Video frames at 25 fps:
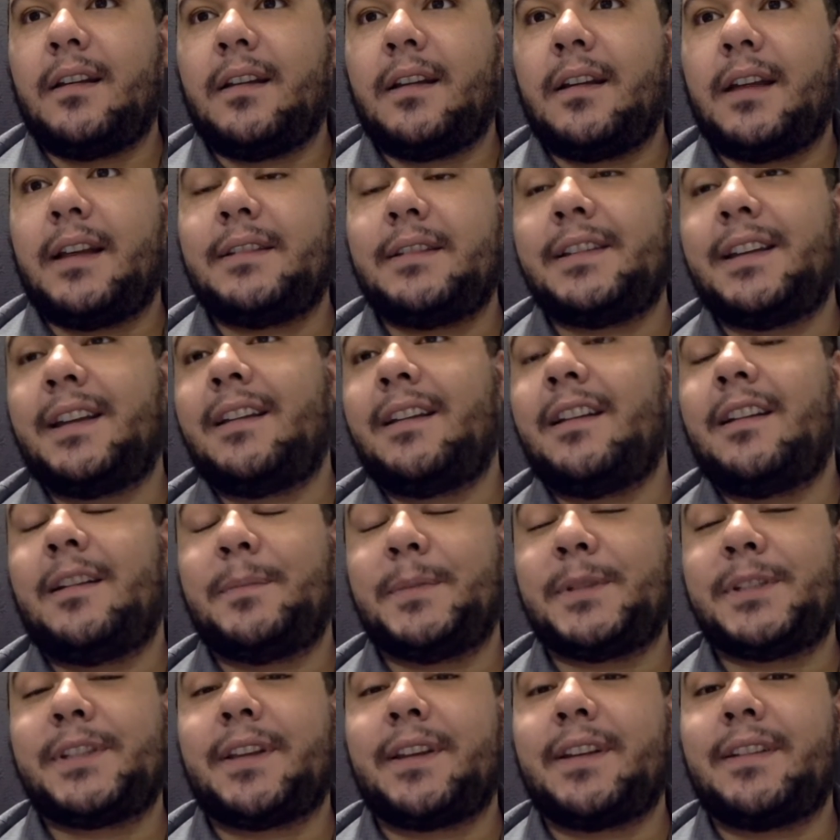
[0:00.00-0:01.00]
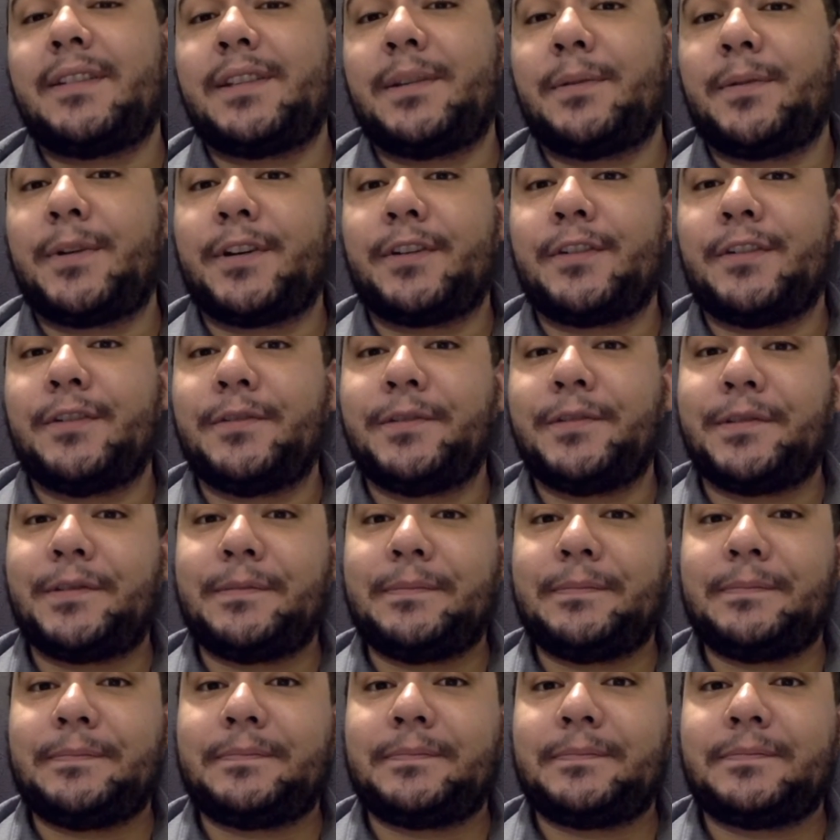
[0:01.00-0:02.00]
And yeah, I'm excited to see where it goes.
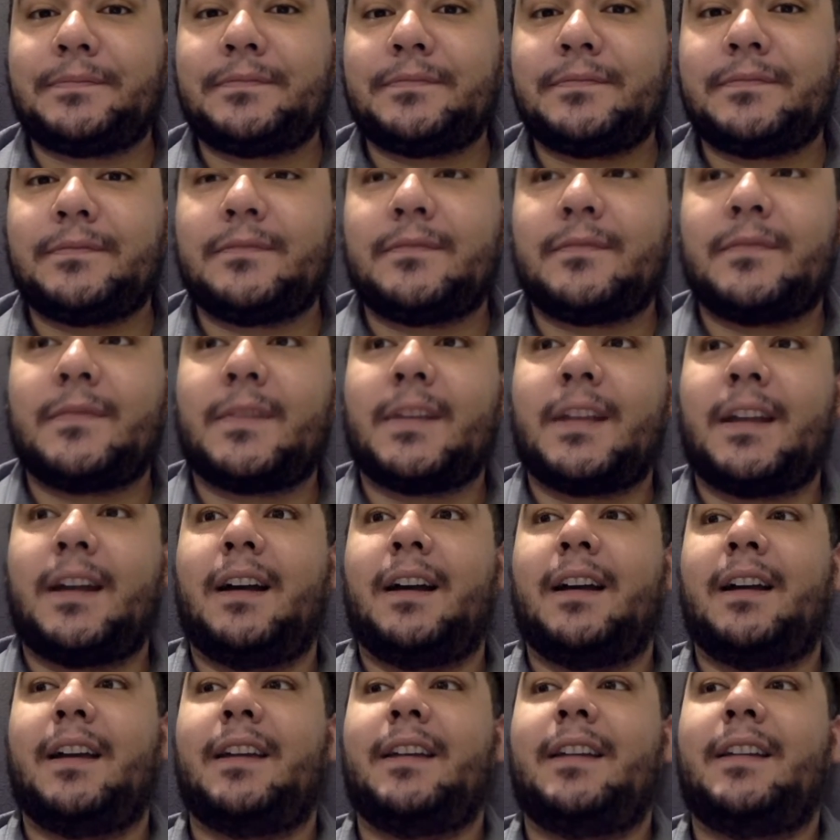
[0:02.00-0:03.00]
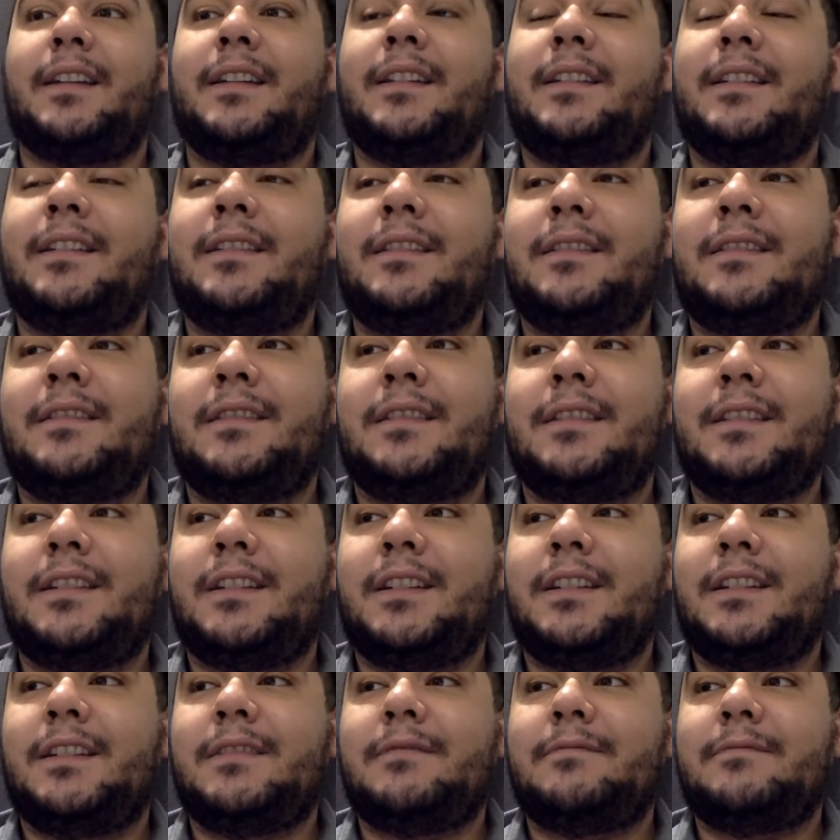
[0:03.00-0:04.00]
And
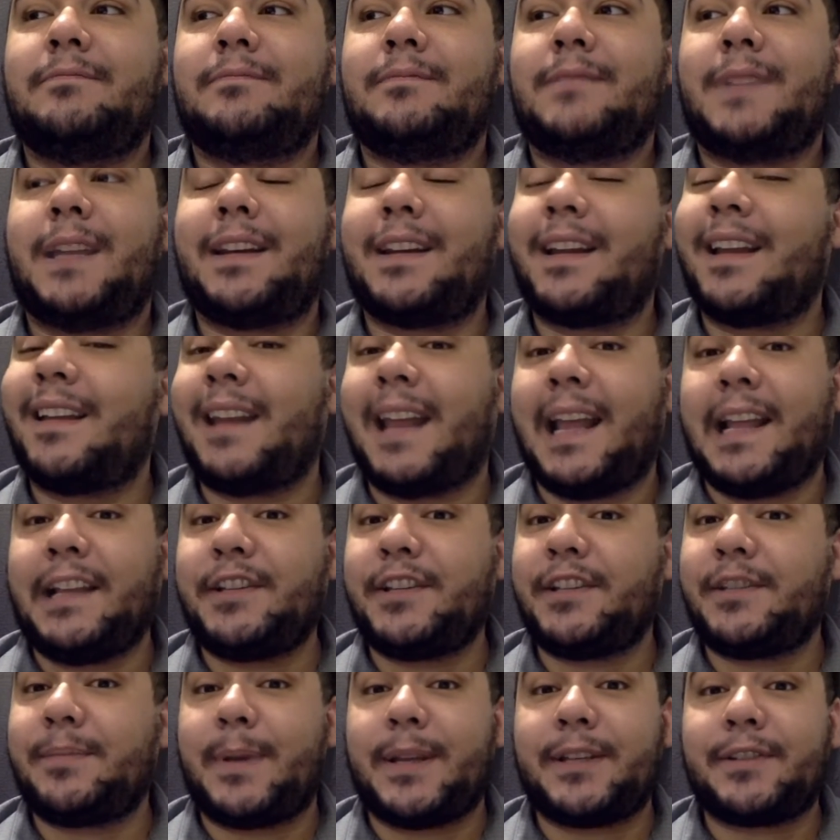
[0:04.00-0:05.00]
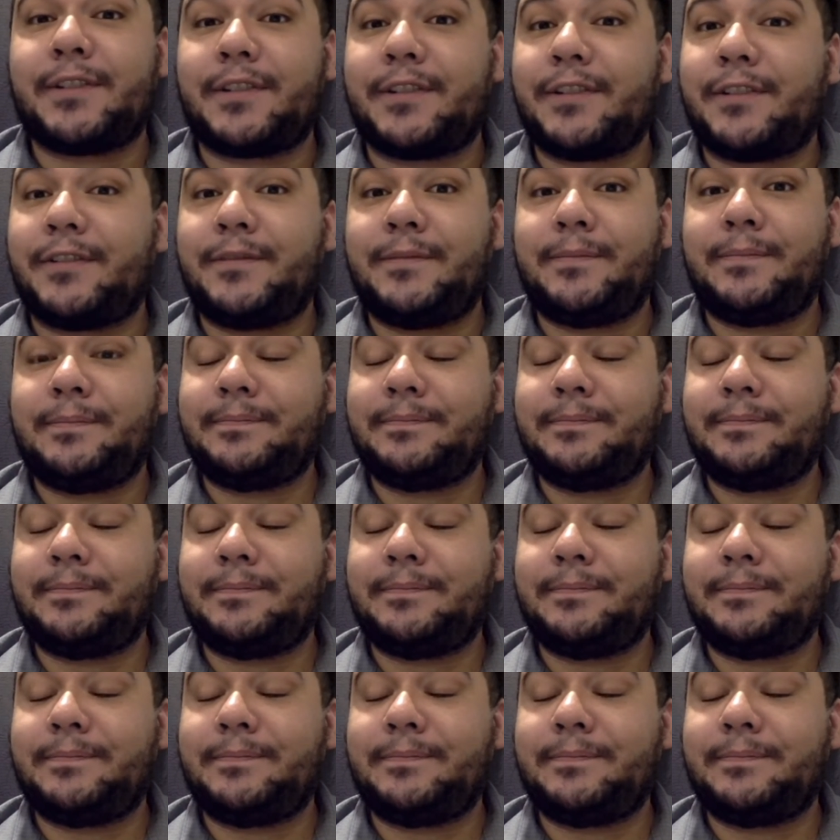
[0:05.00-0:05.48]
again, Angie's best girl.